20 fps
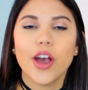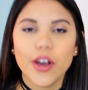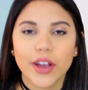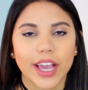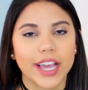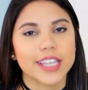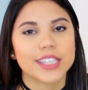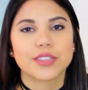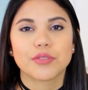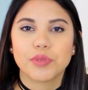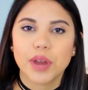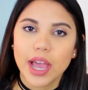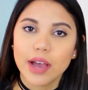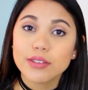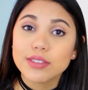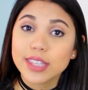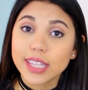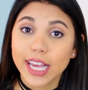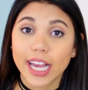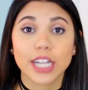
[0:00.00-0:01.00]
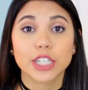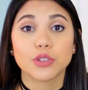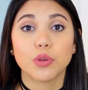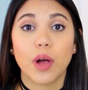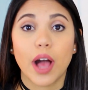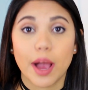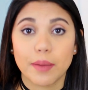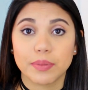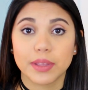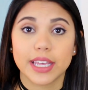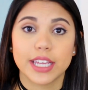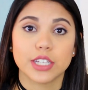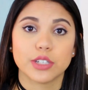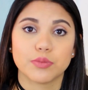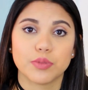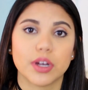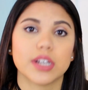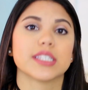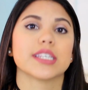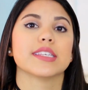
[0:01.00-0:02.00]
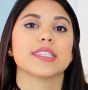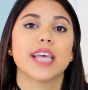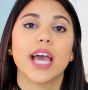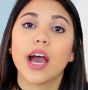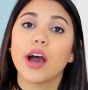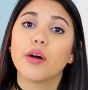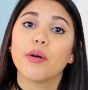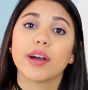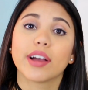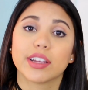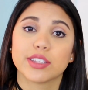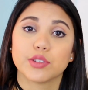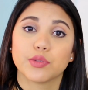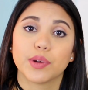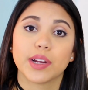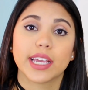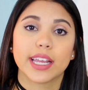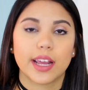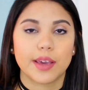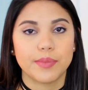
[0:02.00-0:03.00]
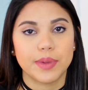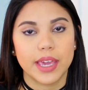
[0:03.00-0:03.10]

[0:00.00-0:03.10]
Okay, so now to the actual application process, how I got to work at